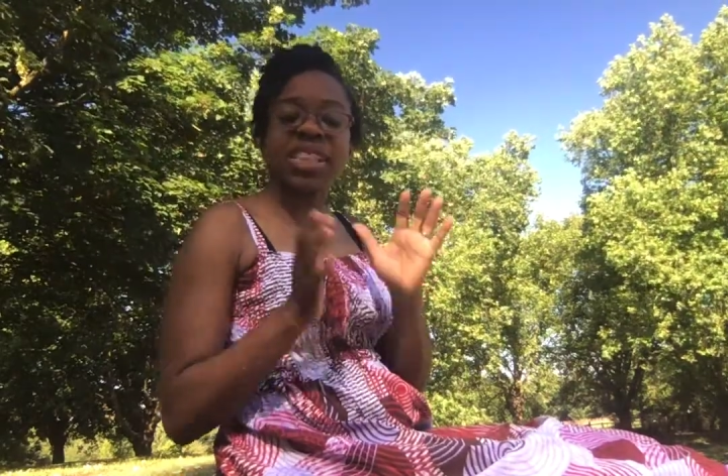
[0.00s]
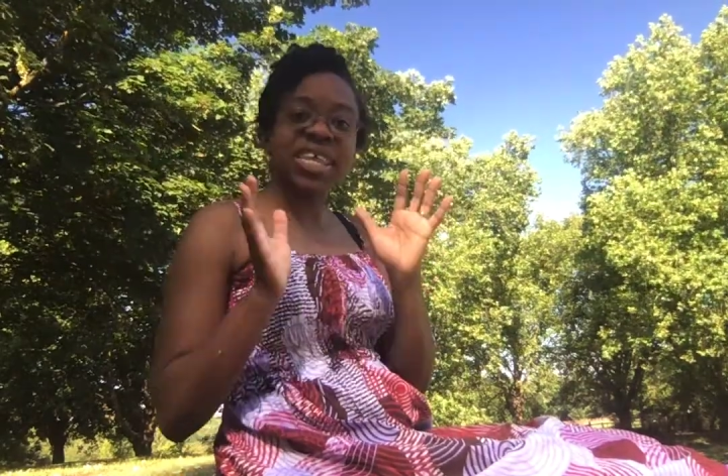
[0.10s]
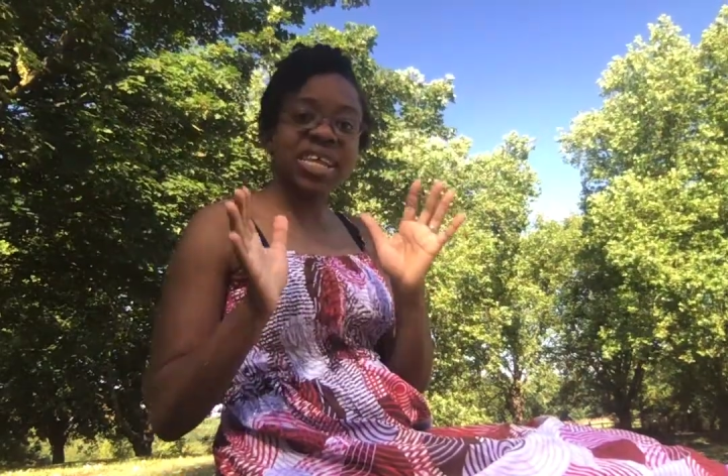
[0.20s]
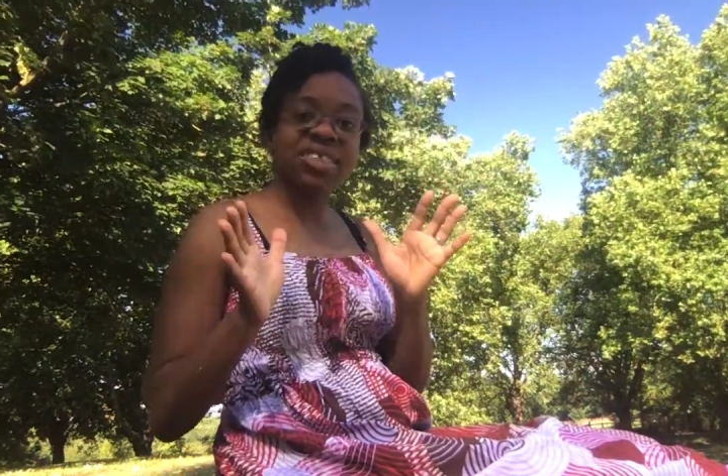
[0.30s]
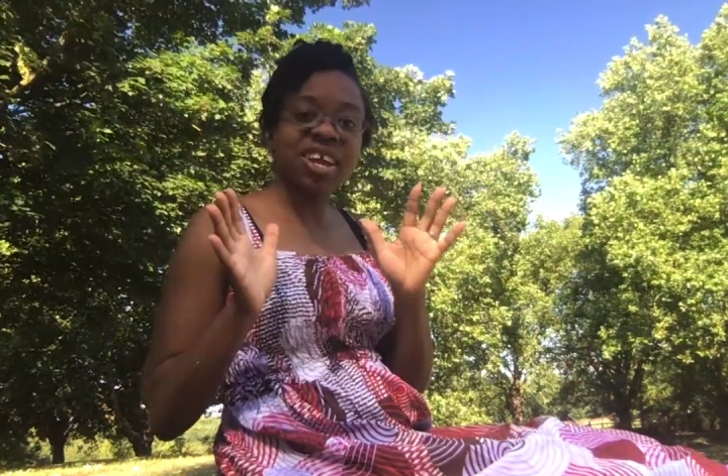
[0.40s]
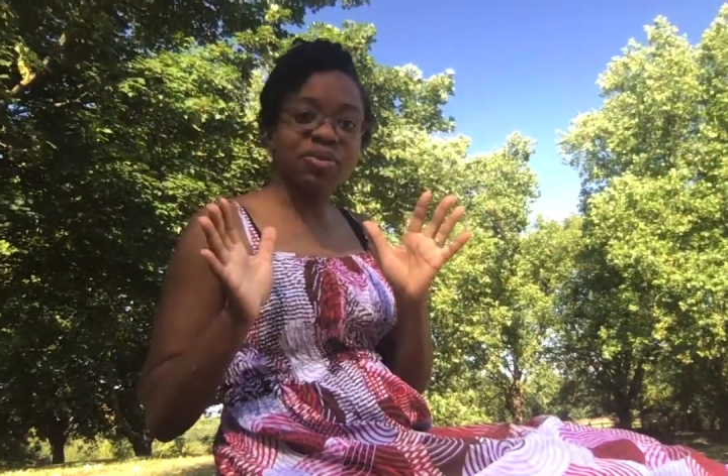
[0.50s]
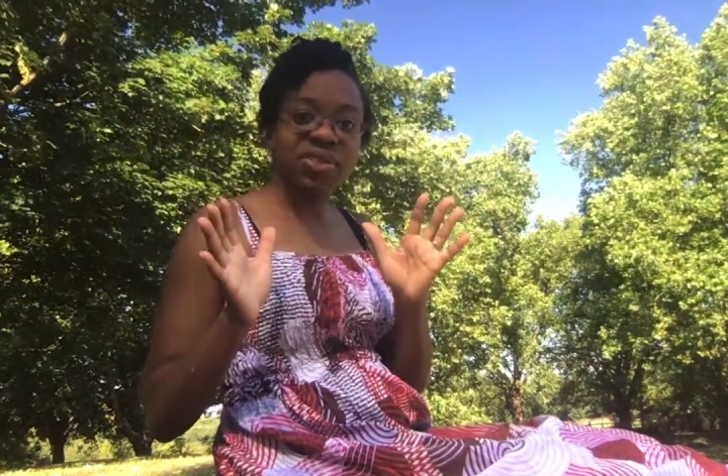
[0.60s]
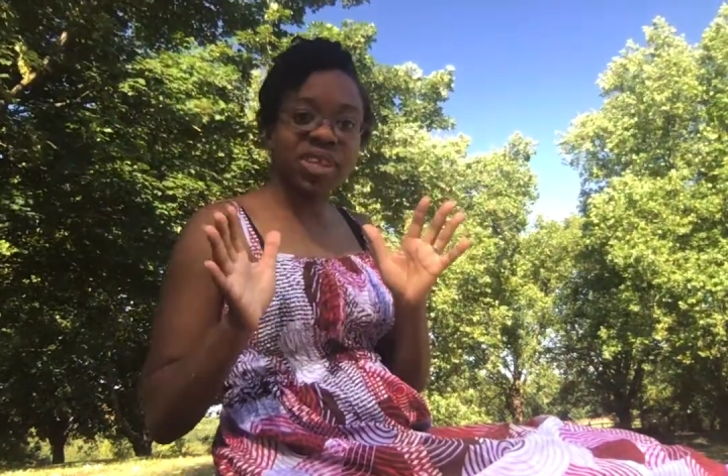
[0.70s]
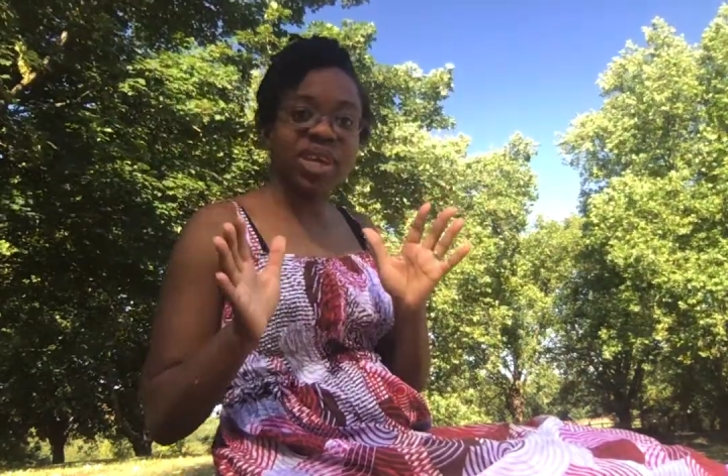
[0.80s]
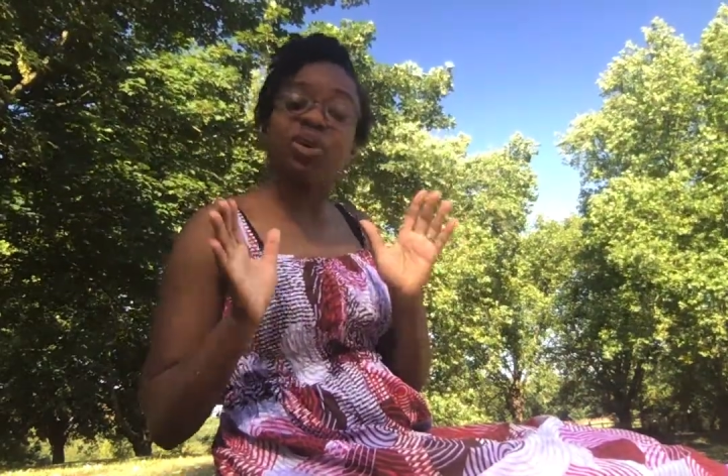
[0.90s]
that is terrible
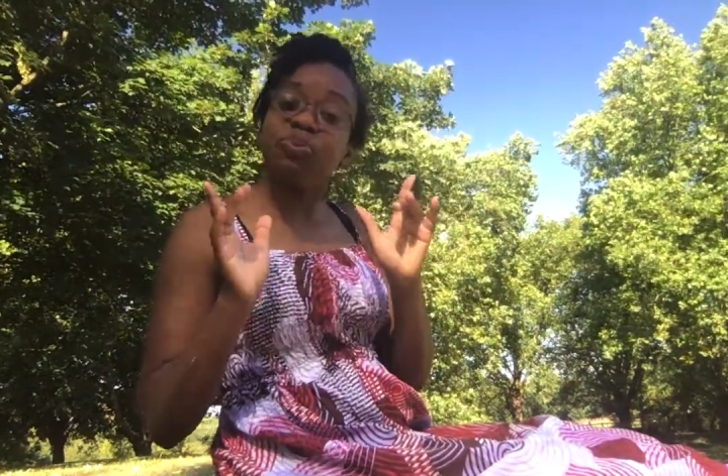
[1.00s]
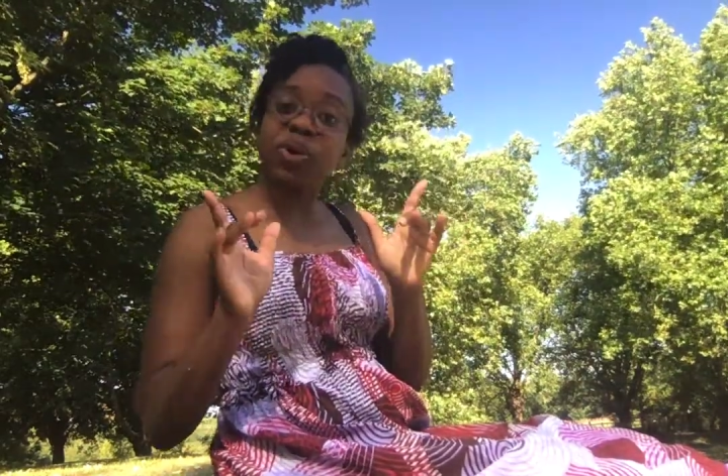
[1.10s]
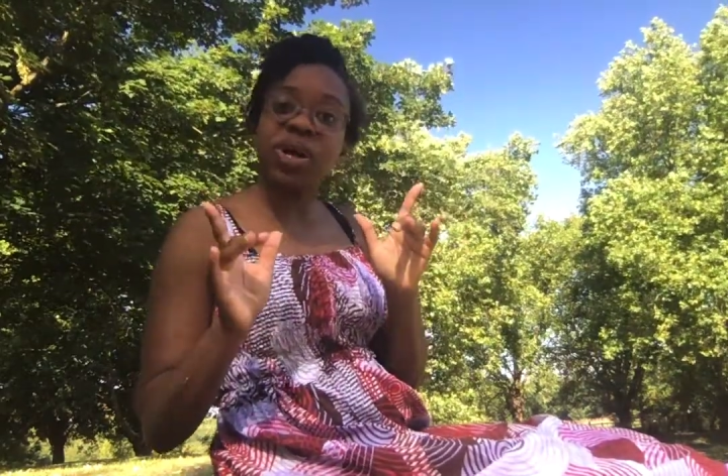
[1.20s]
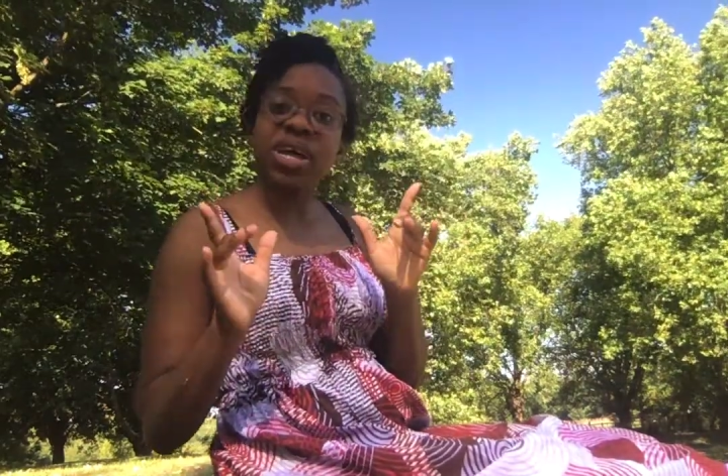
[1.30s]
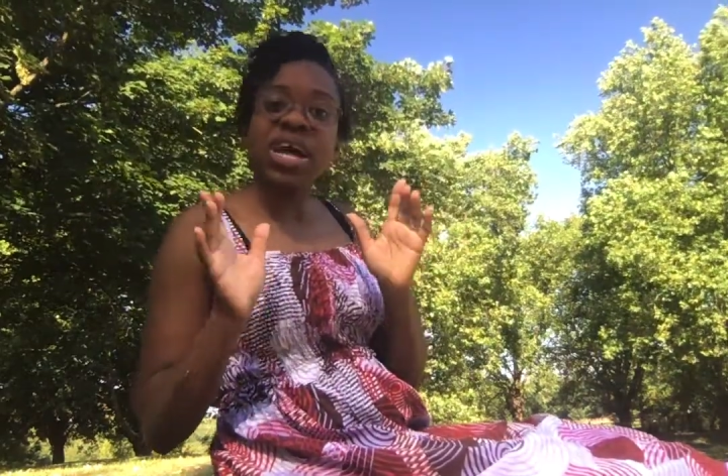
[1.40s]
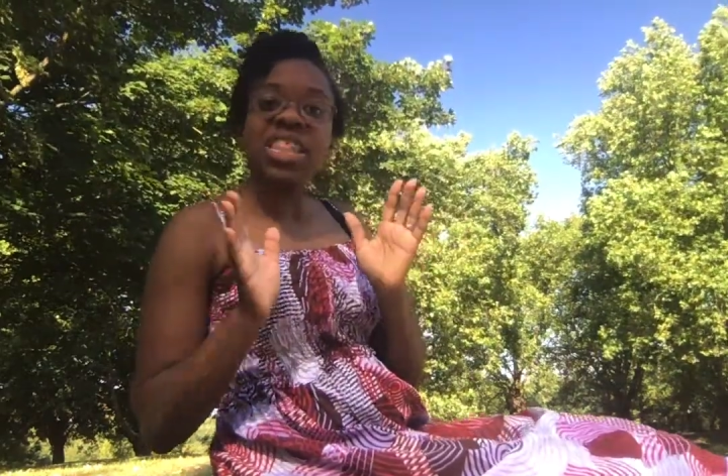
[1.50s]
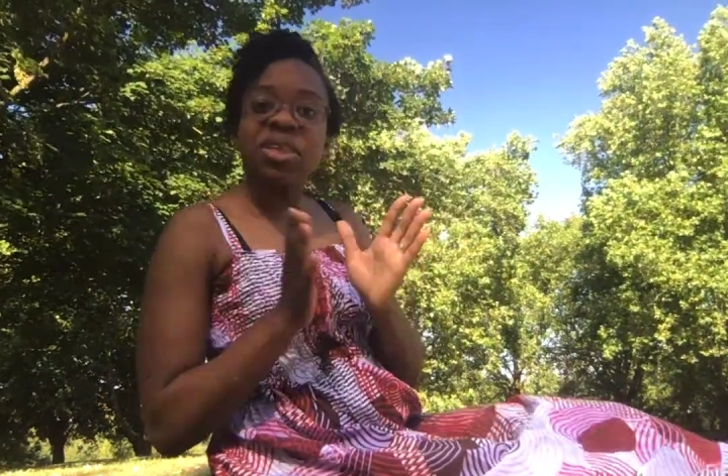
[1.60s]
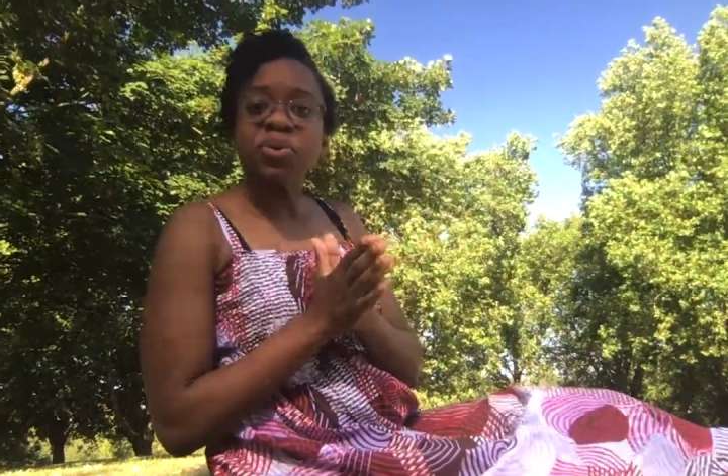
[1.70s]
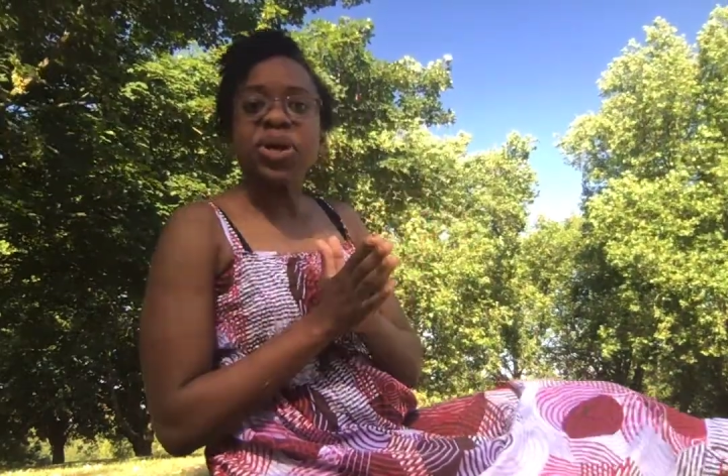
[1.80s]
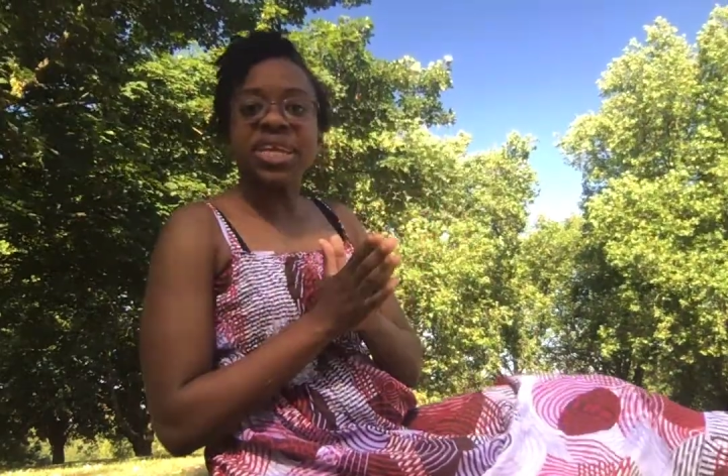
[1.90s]
singing, but the
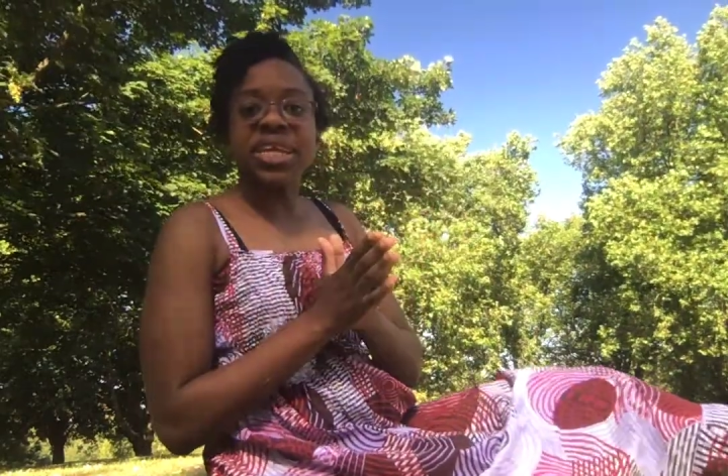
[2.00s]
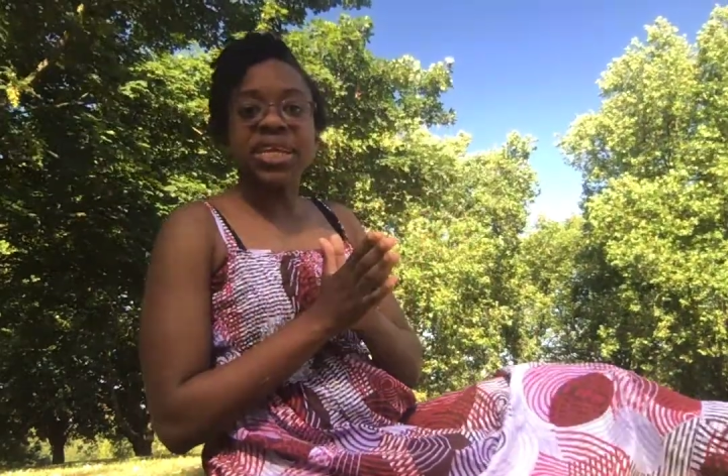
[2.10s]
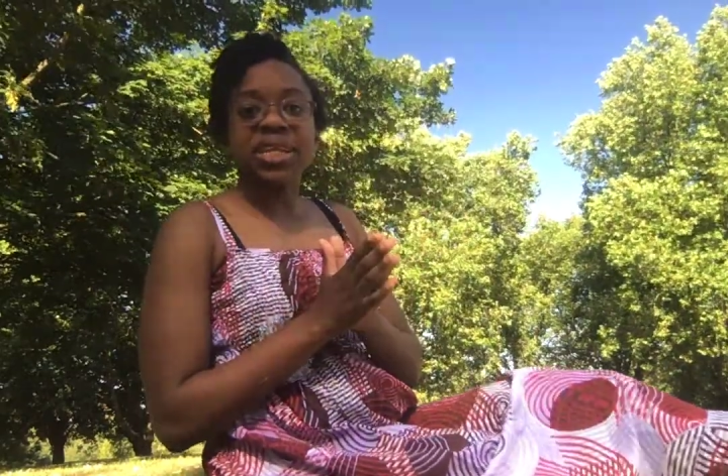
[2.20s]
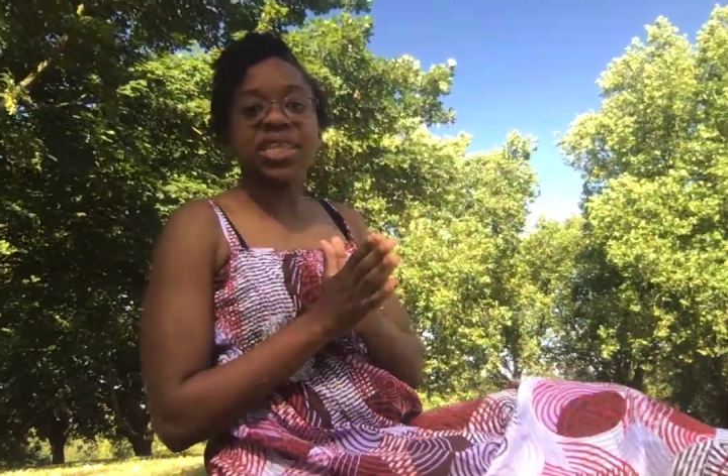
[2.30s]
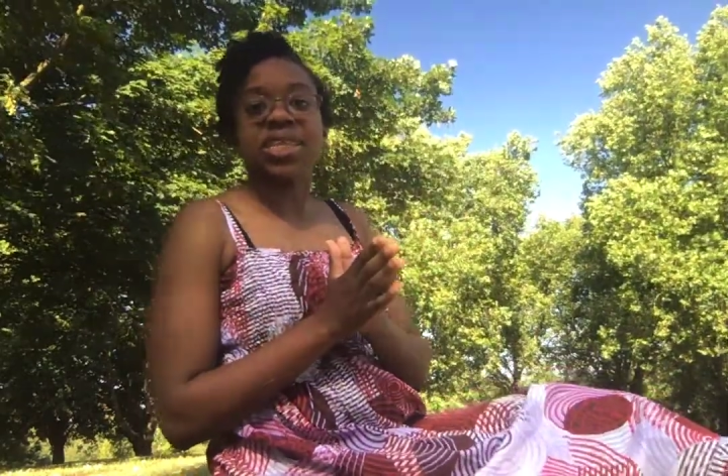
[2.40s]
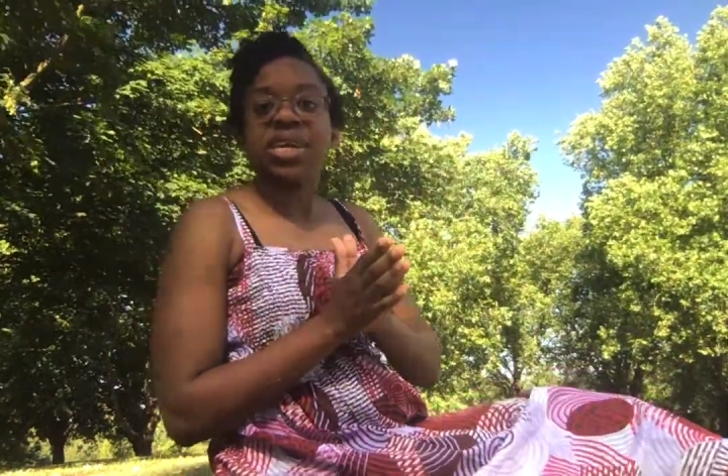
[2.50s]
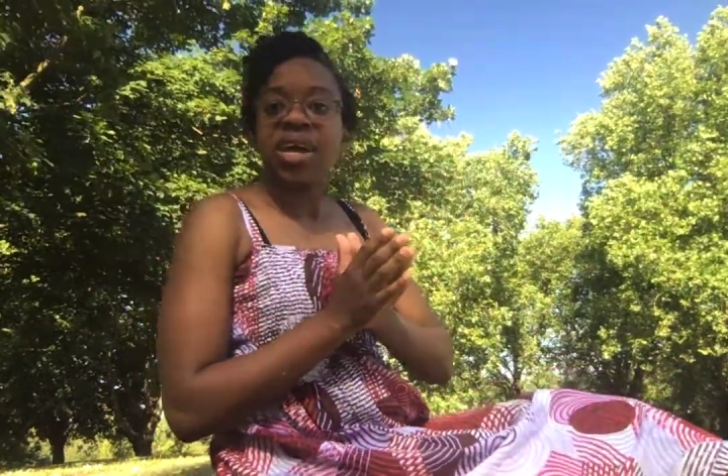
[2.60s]
point is,